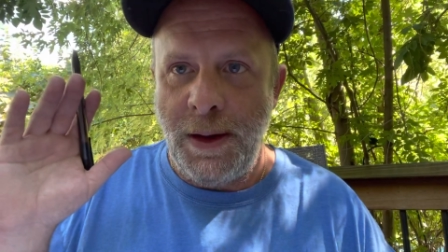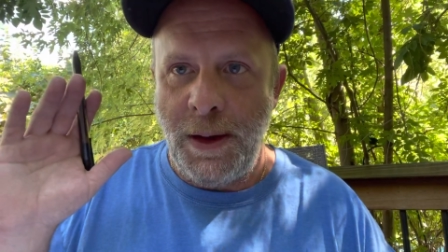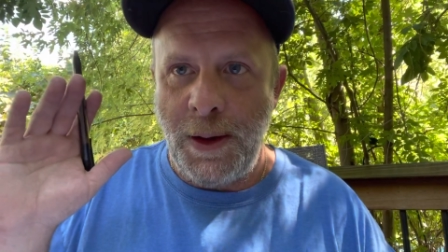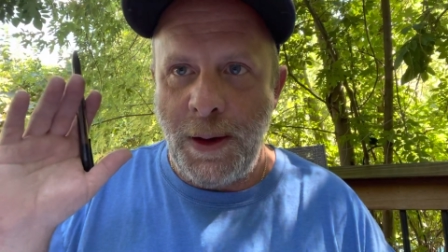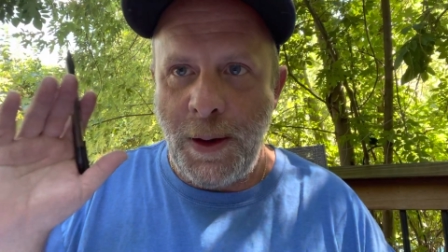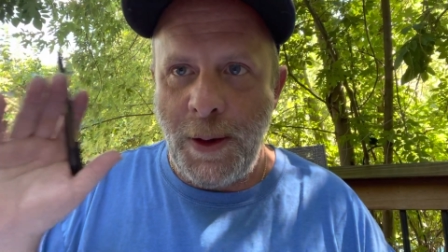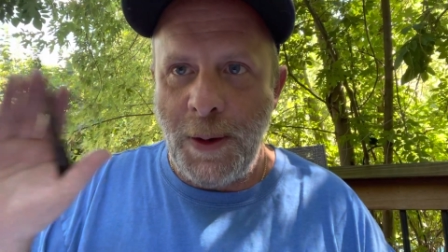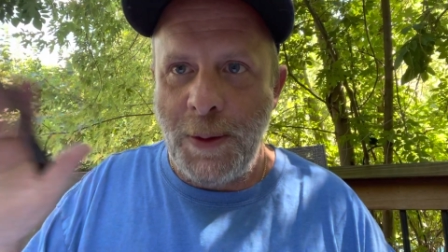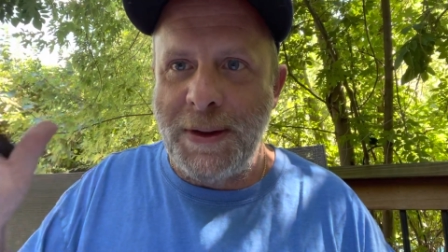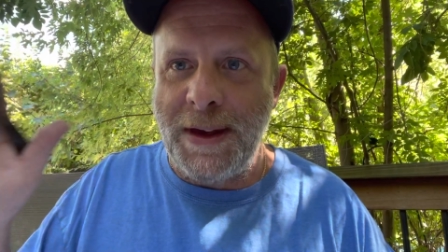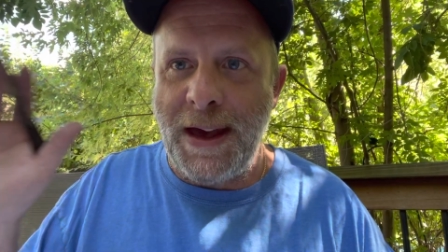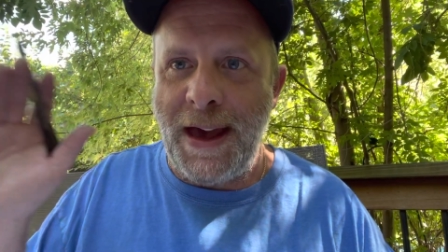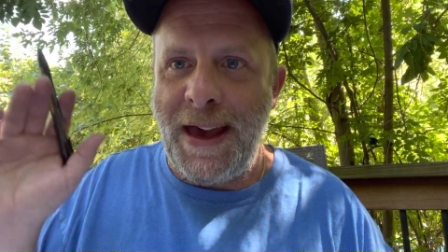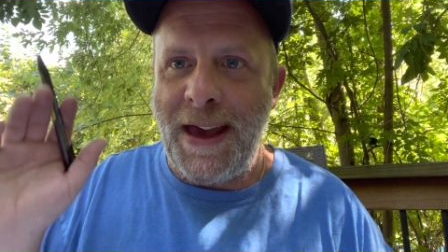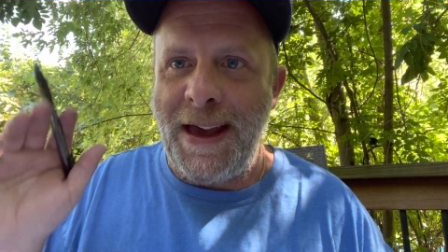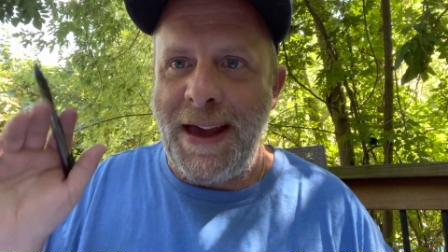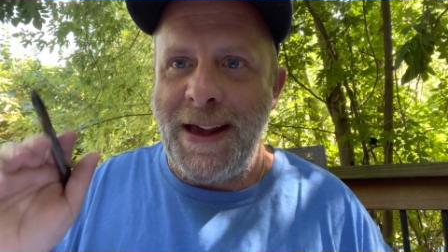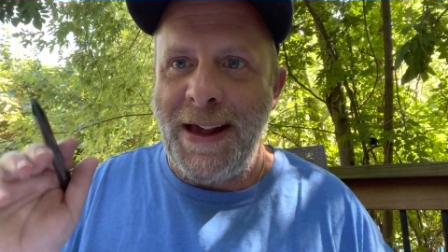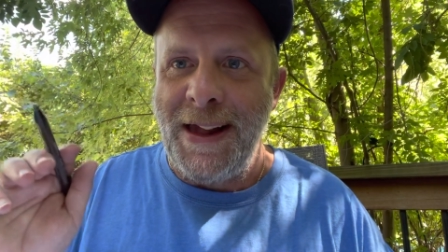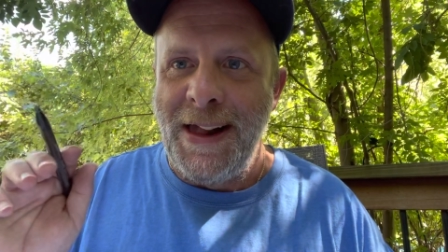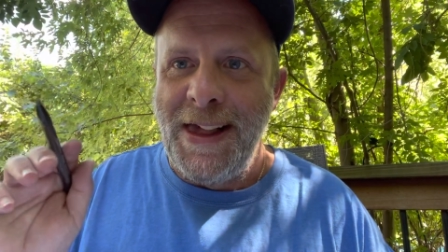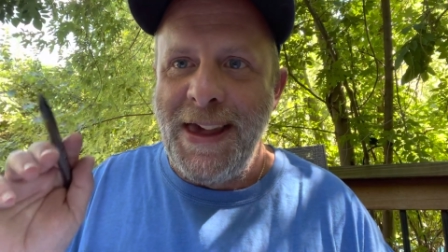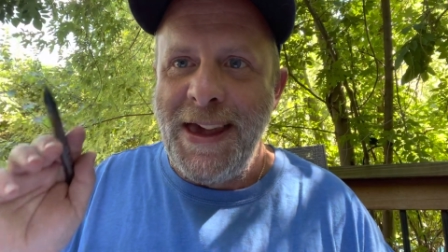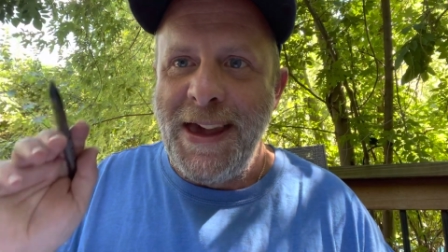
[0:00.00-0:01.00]
Okay,
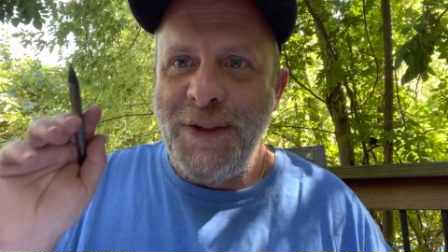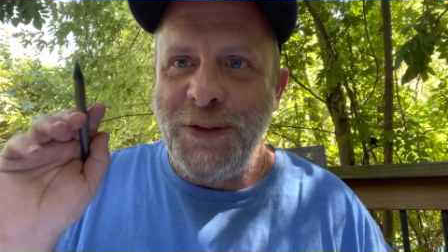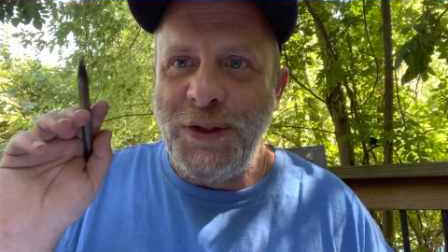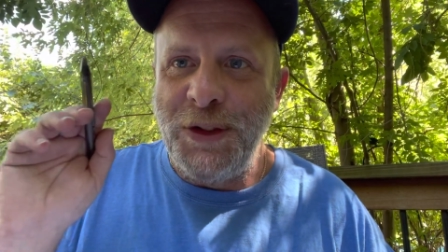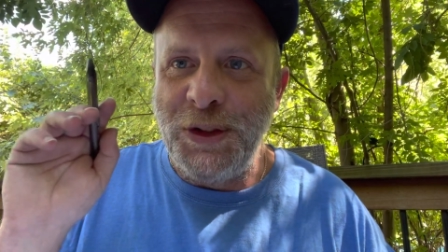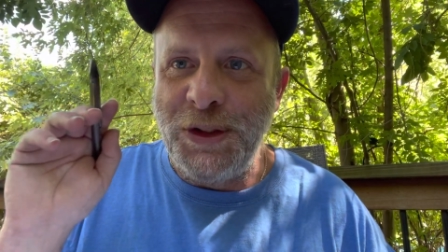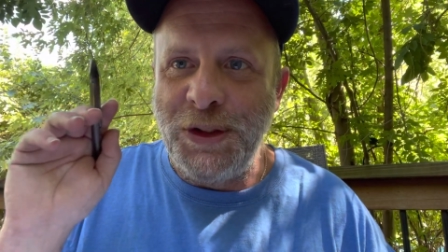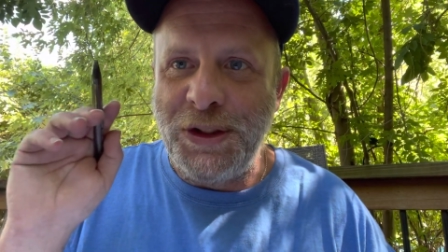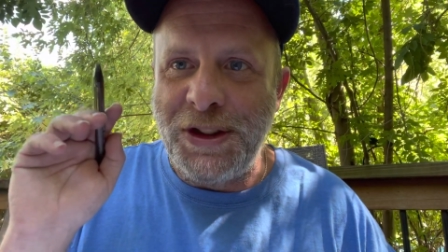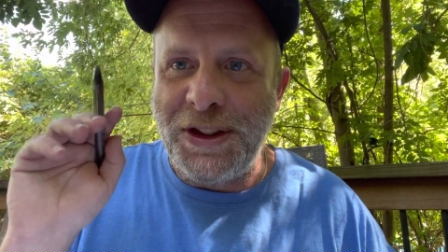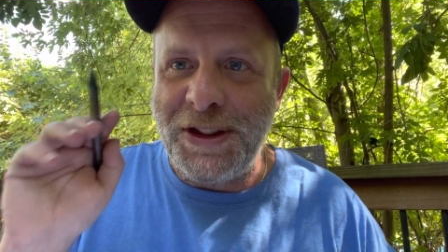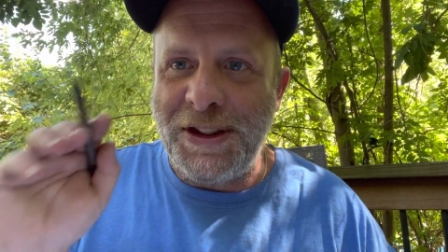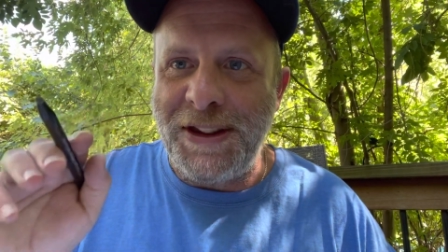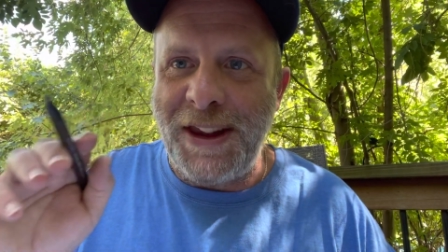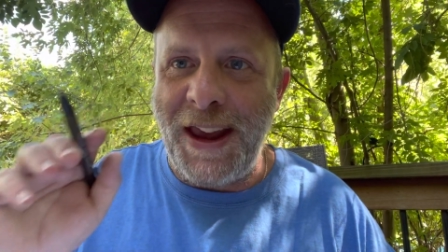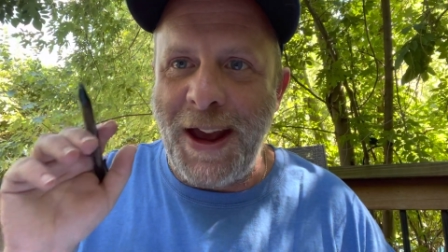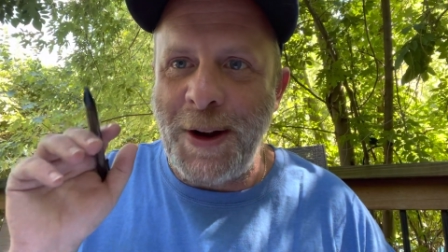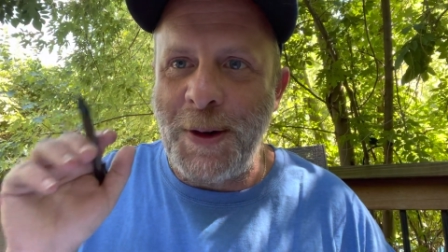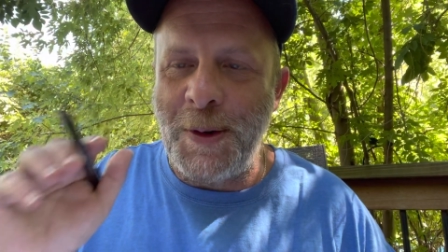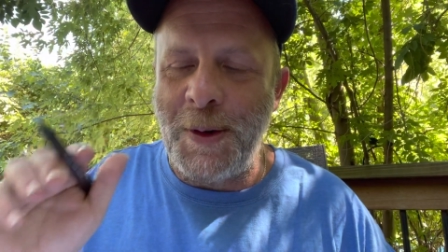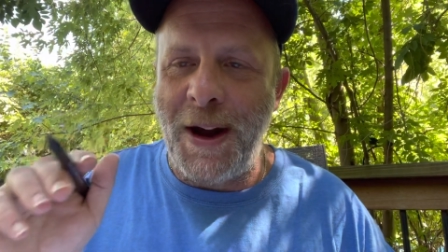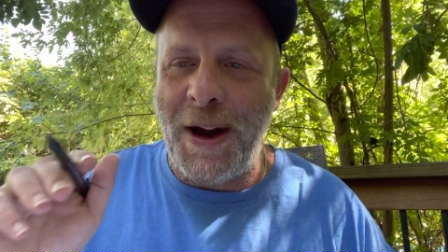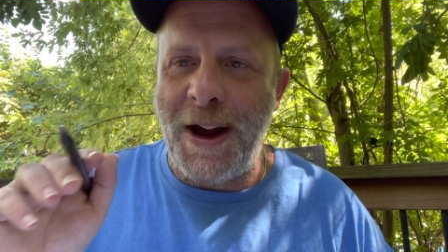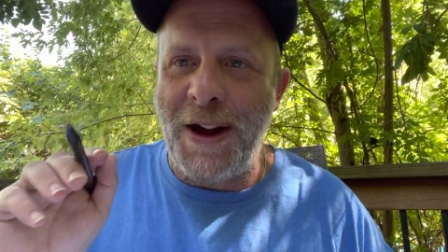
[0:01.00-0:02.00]
if you stay
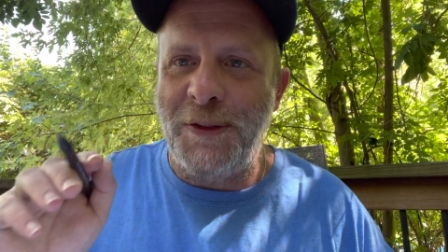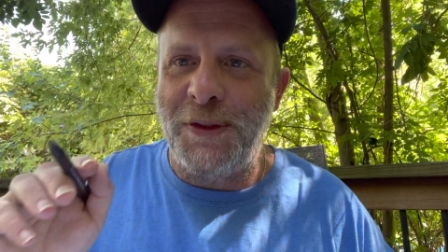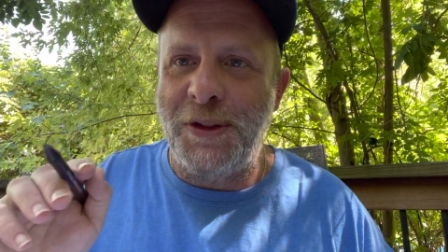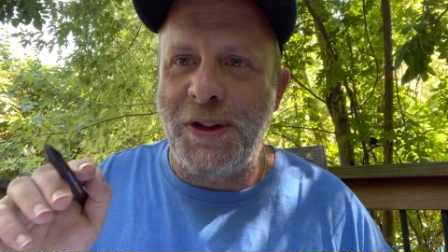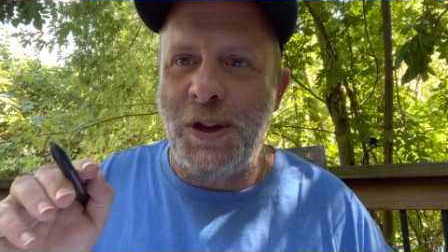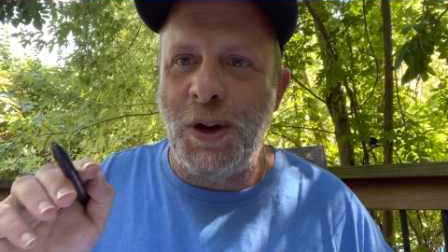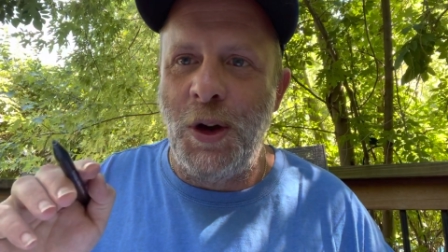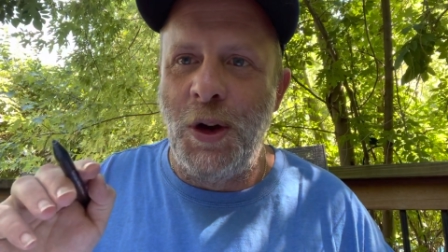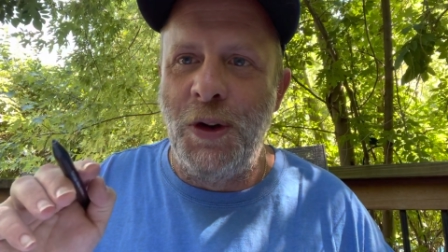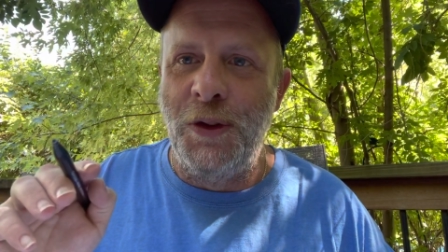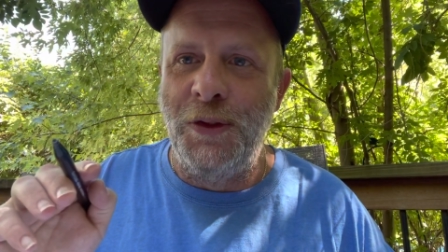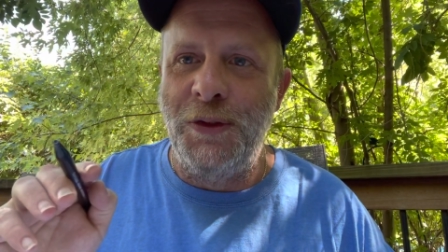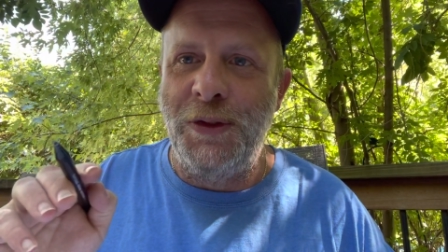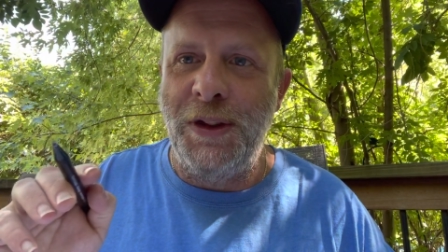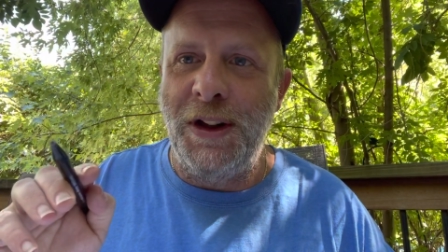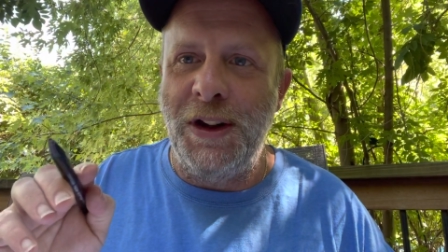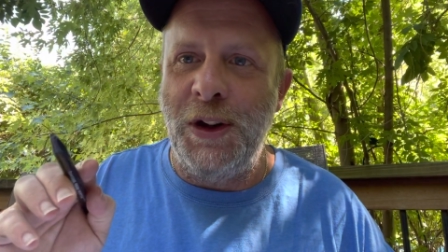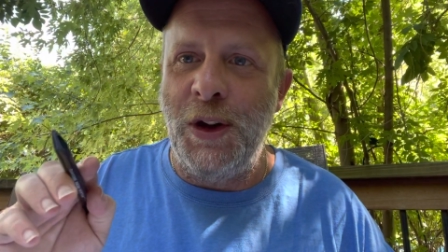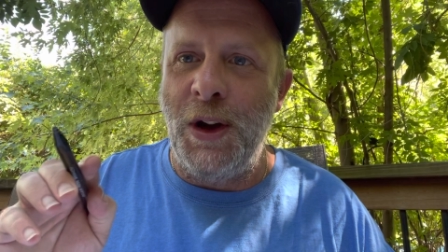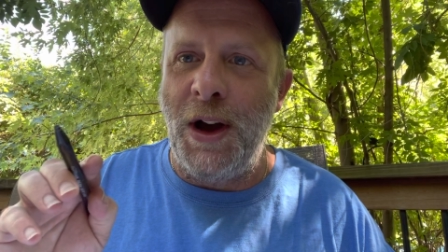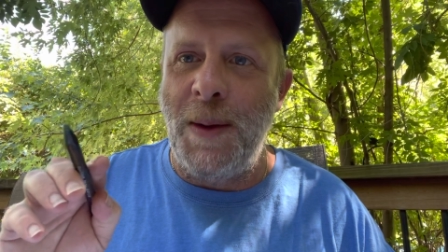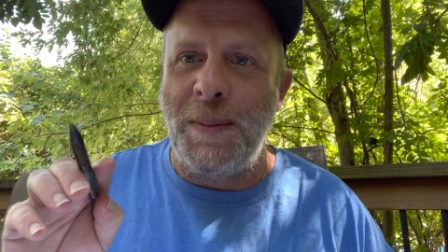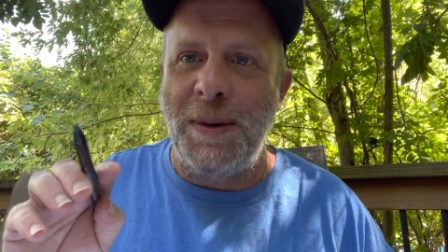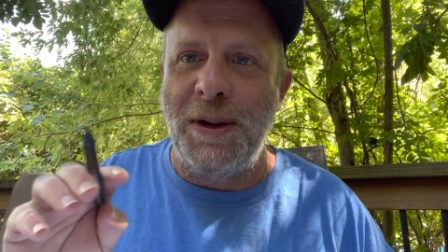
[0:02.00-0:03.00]
around for the whole
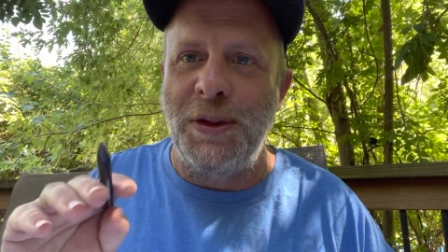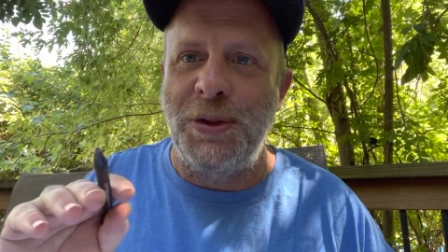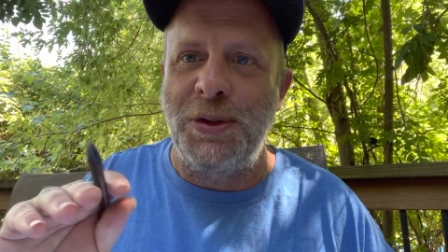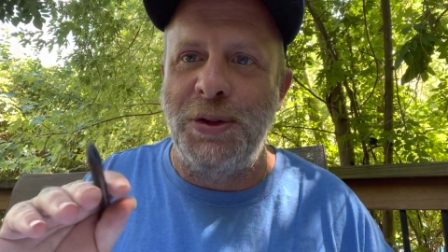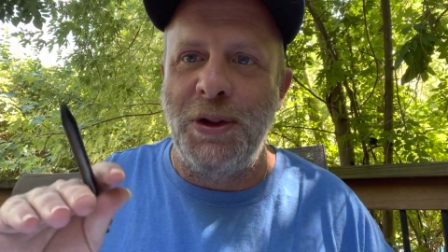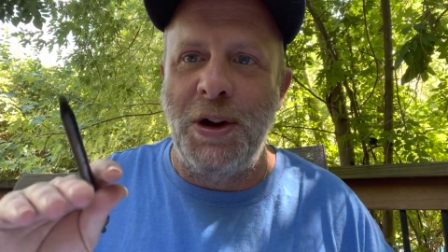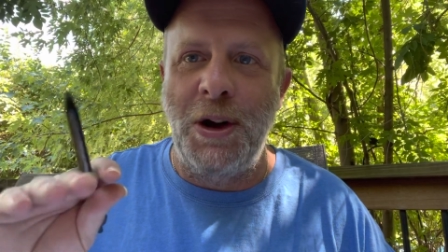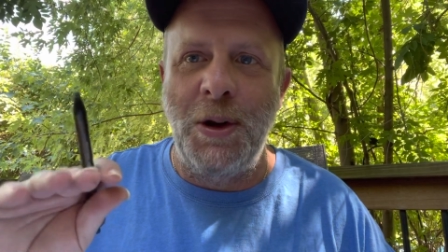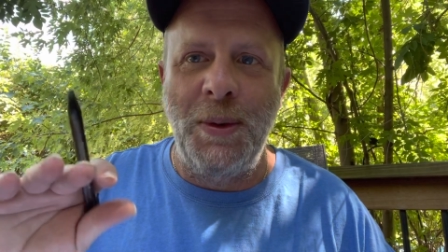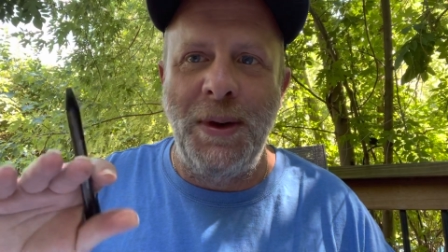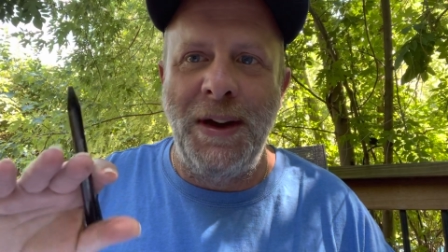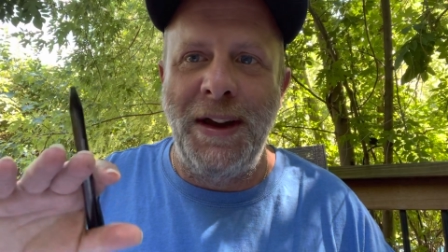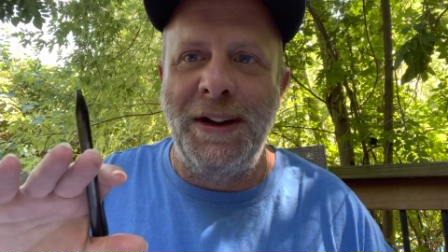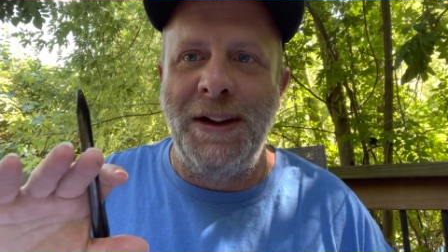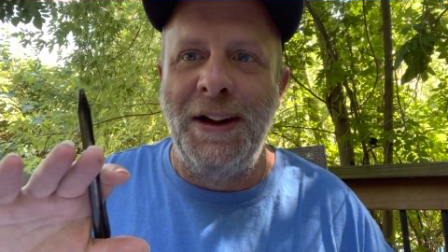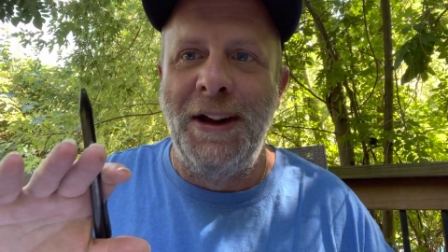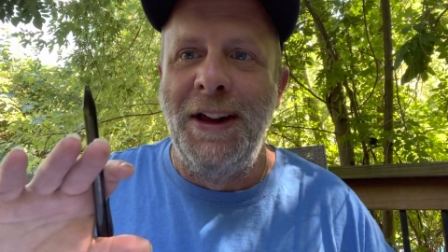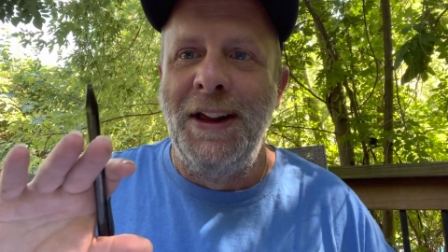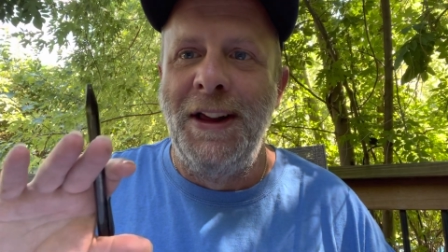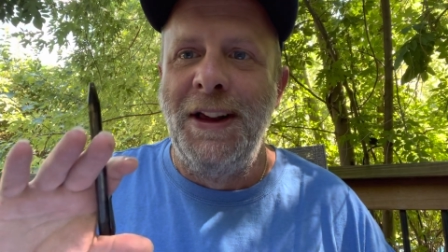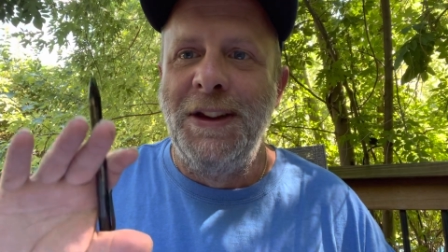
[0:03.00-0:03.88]
video, I'm going to throw in